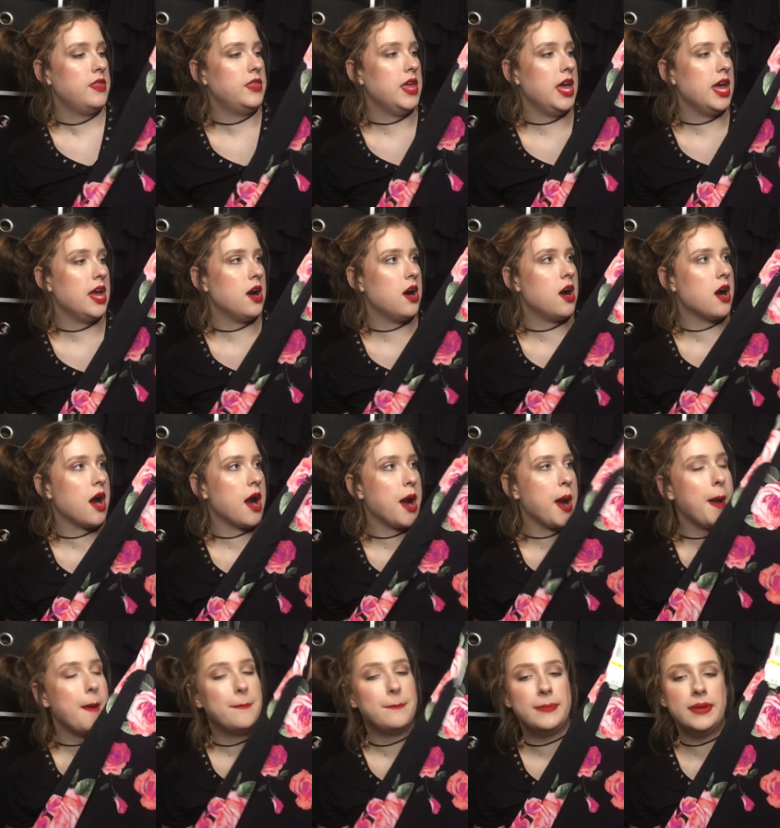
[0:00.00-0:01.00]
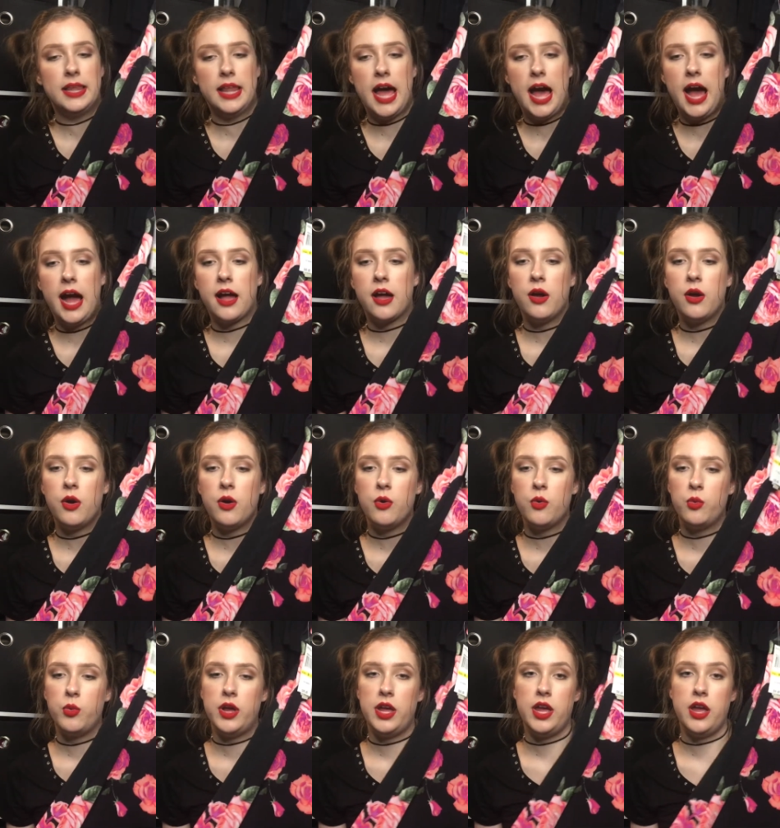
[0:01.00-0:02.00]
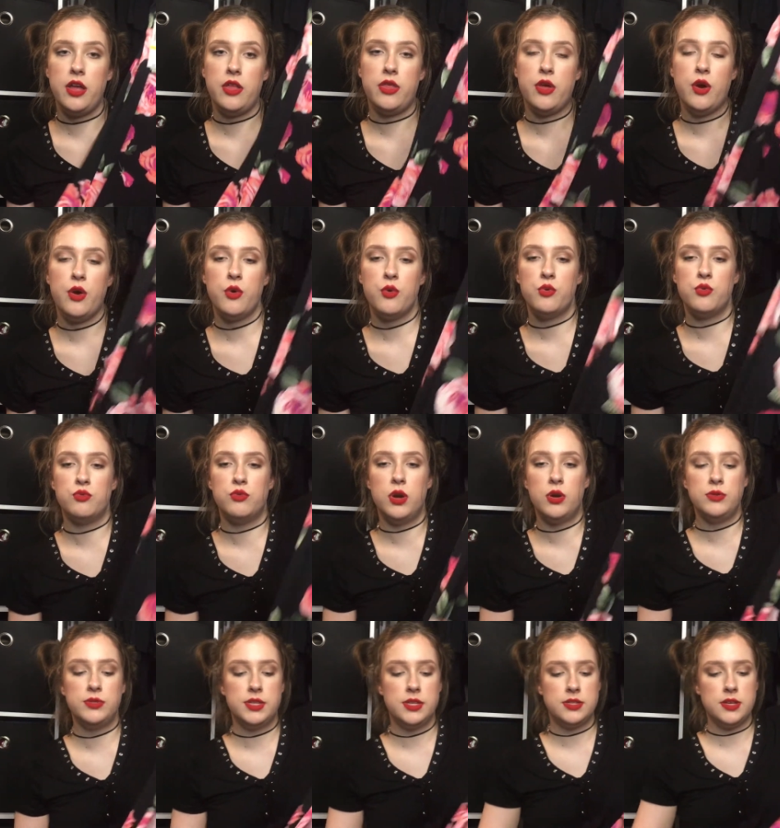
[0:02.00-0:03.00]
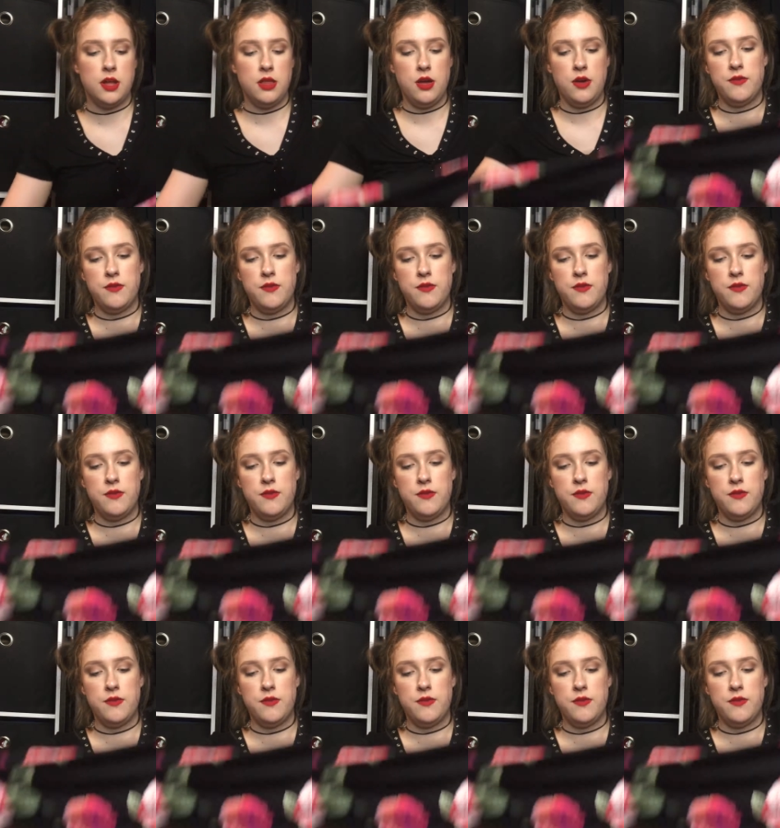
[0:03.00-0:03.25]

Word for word: They are black with roses all